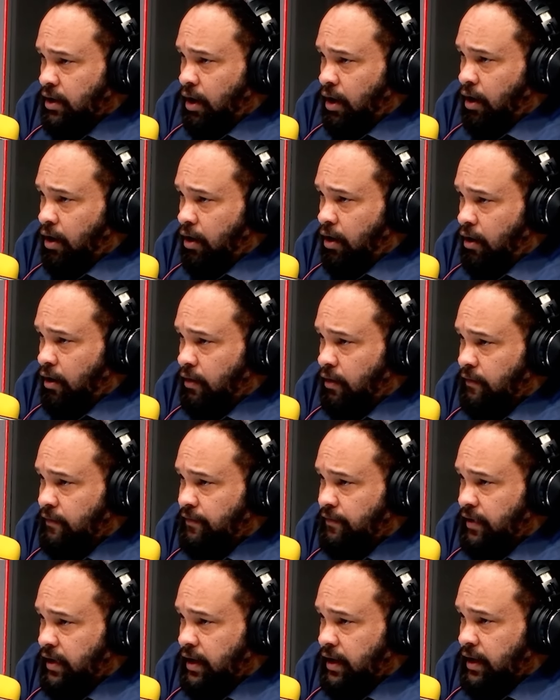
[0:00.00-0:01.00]

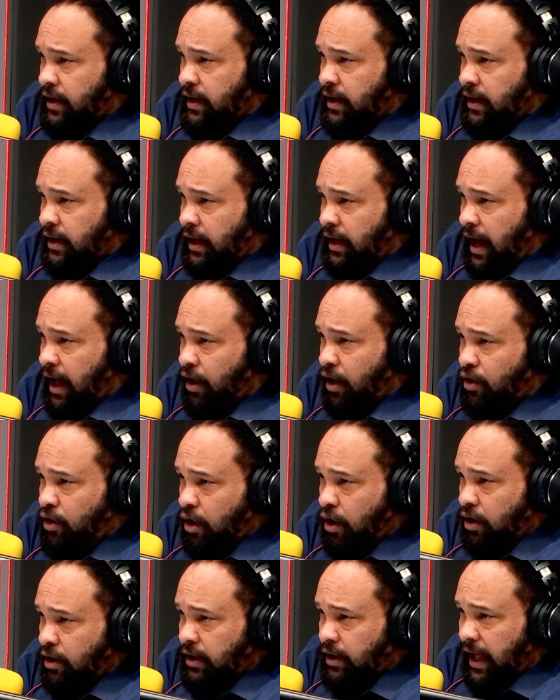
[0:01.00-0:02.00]
of uh,
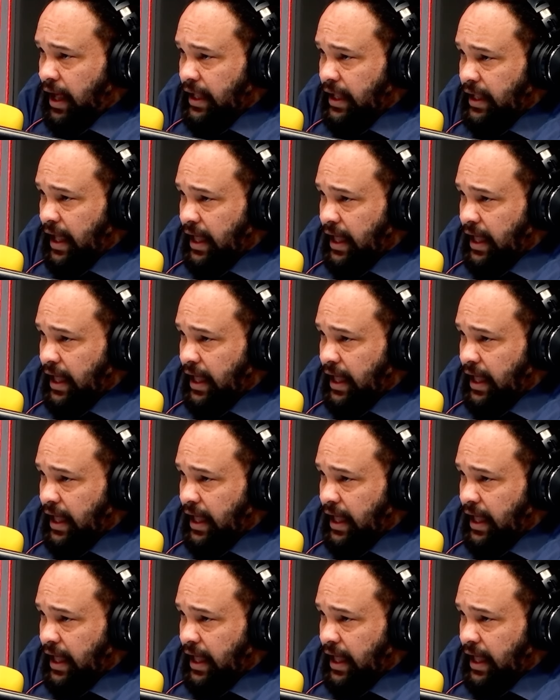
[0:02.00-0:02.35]
alcohol and,